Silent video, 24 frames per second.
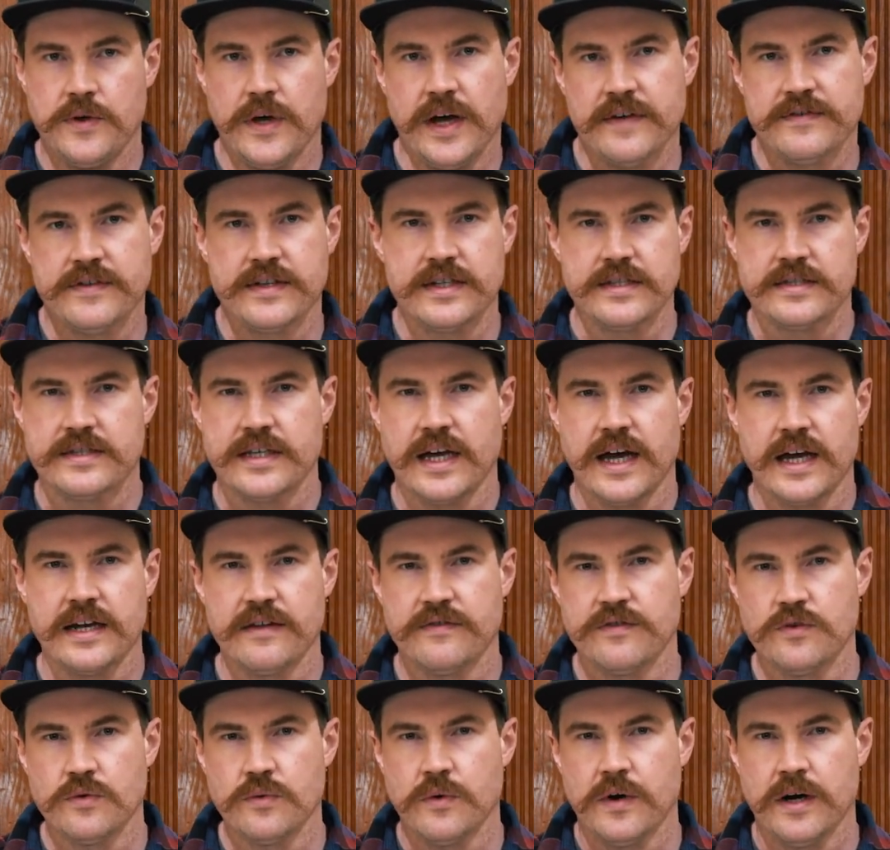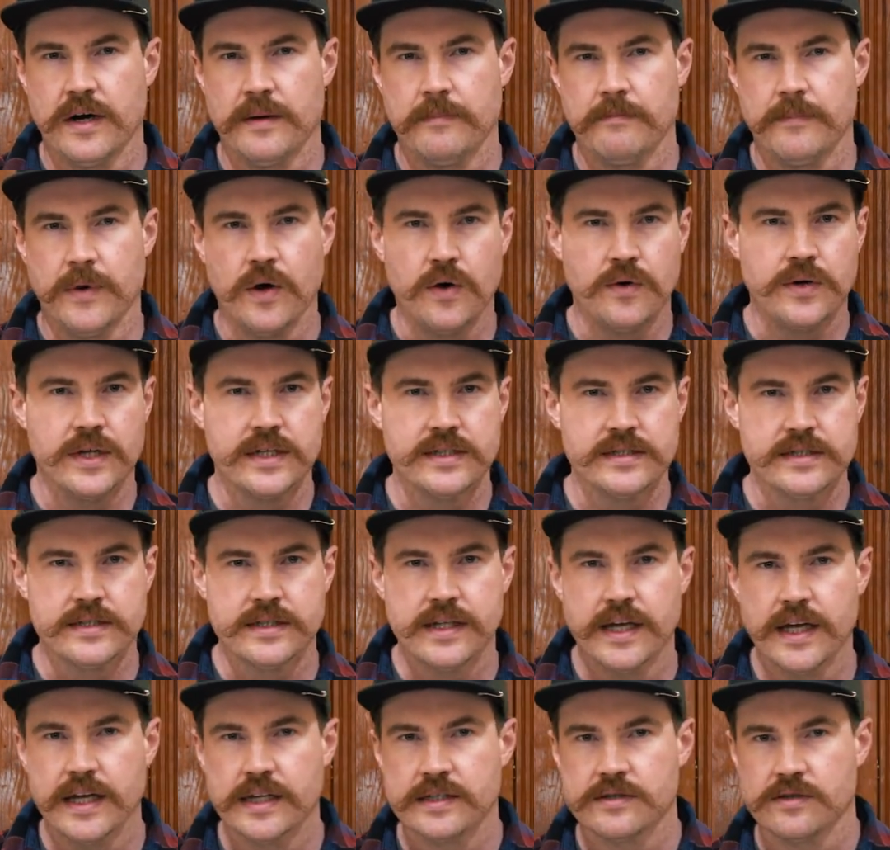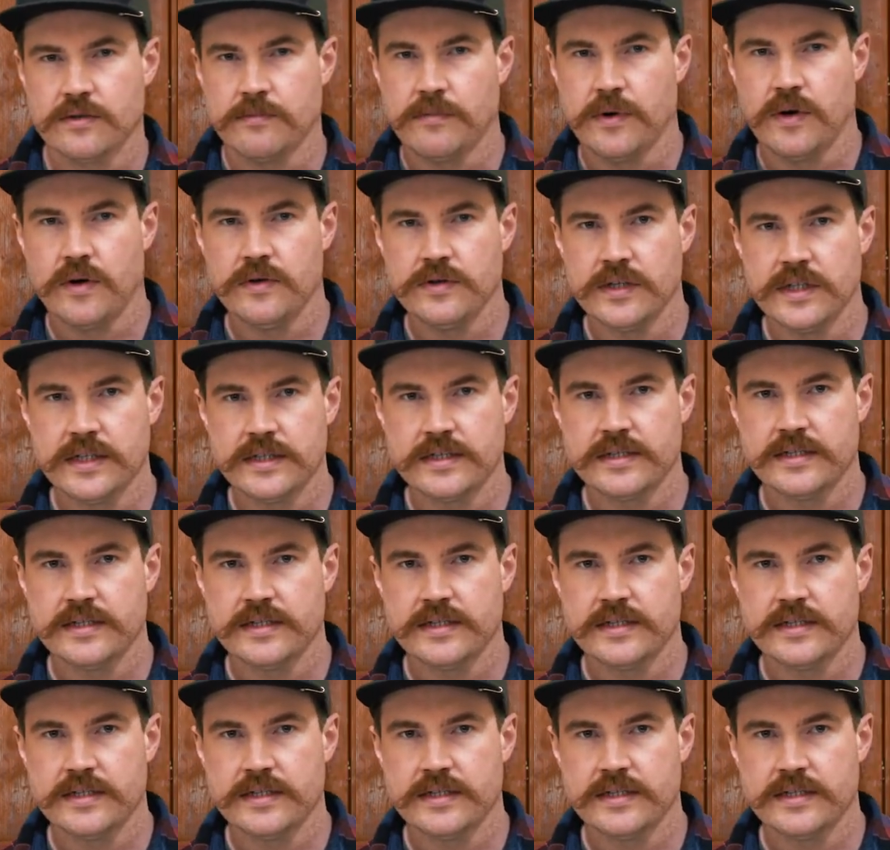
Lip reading: have to decide if you want bone-in steaks or boneless